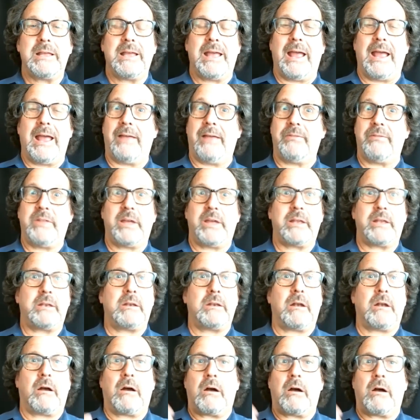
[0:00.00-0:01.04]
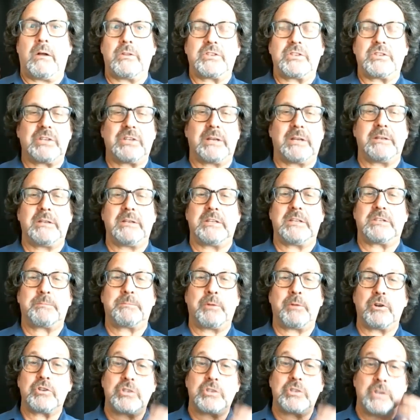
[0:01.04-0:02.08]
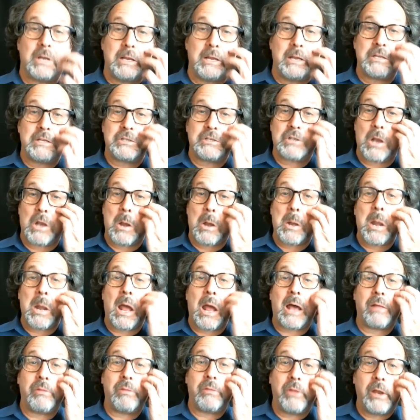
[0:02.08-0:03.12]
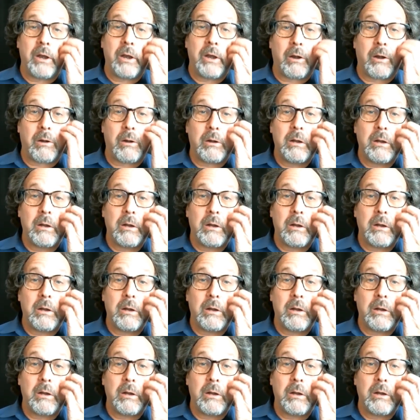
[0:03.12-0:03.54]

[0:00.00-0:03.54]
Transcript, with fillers: And then all of a sudden this person is not there